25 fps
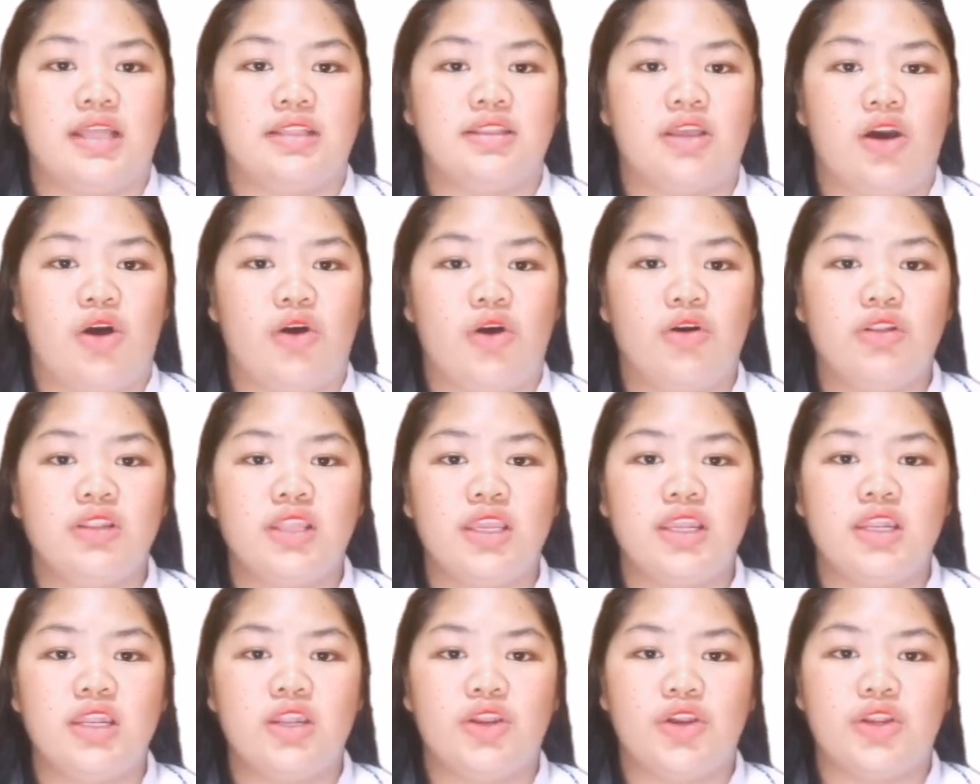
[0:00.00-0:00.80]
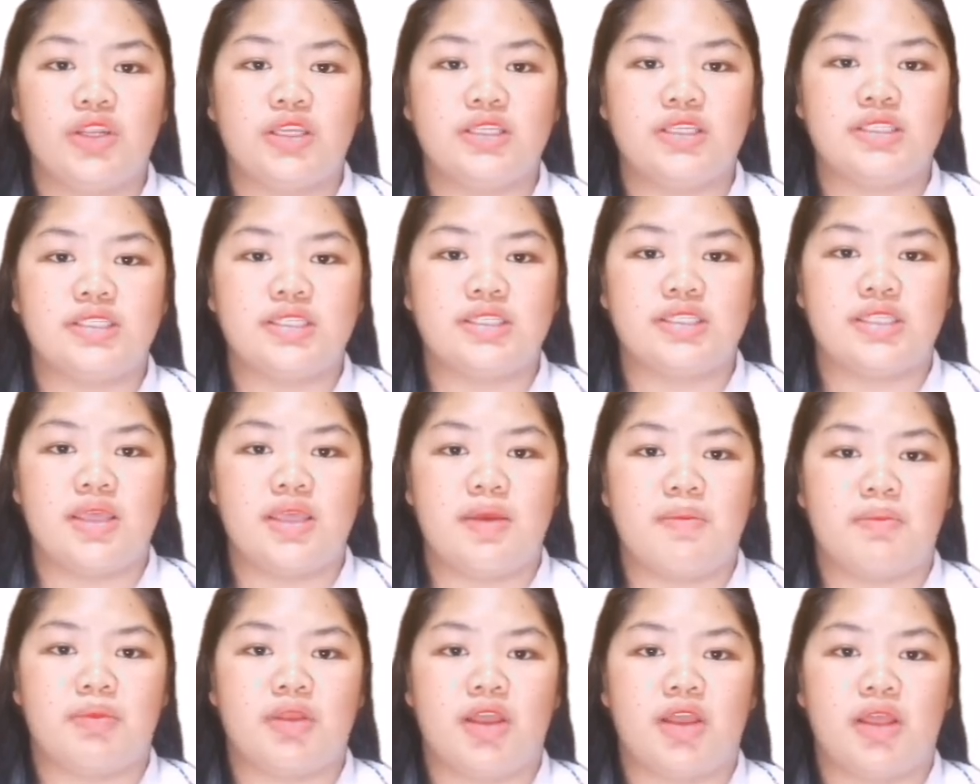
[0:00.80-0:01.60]
the online learning
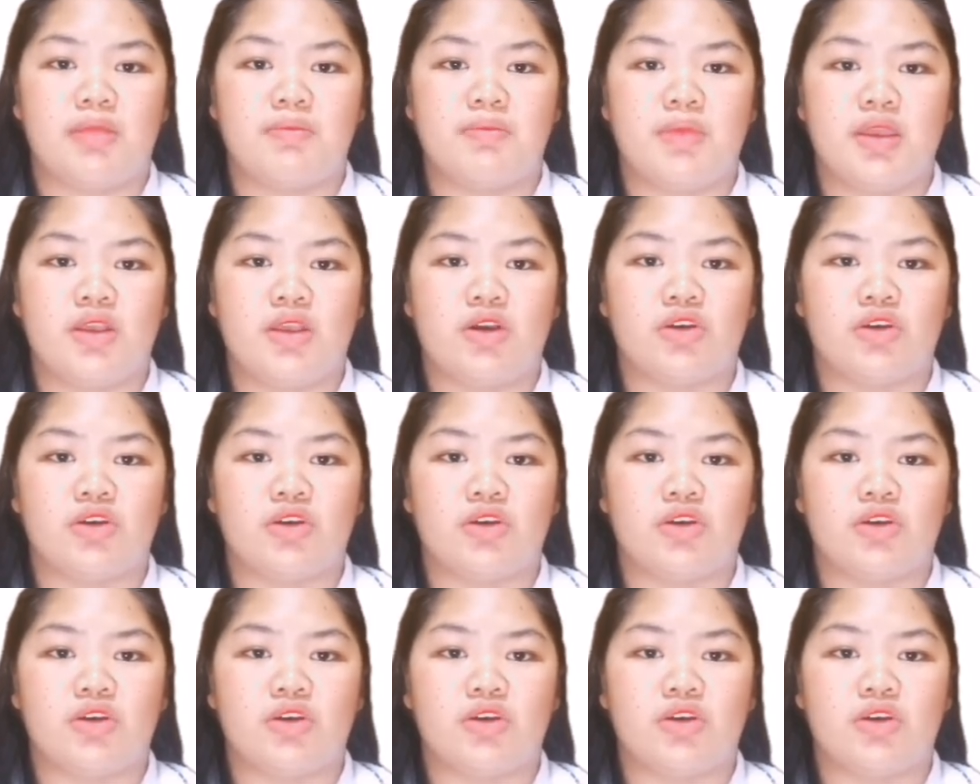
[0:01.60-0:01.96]
system can be